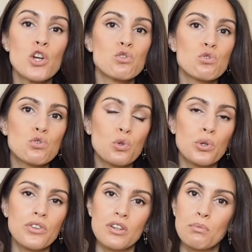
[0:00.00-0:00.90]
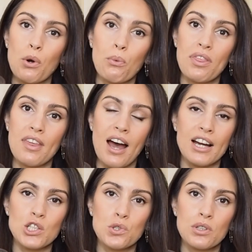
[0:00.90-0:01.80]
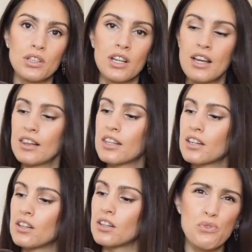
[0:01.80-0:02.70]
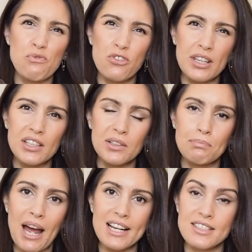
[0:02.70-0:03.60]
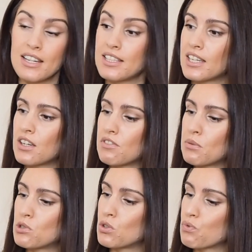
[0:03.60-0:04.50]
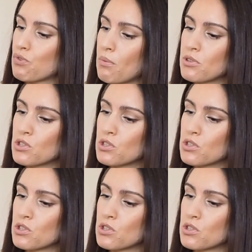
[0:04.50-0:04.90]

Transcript: to store them with the actual little inflated bags that they give them to you from the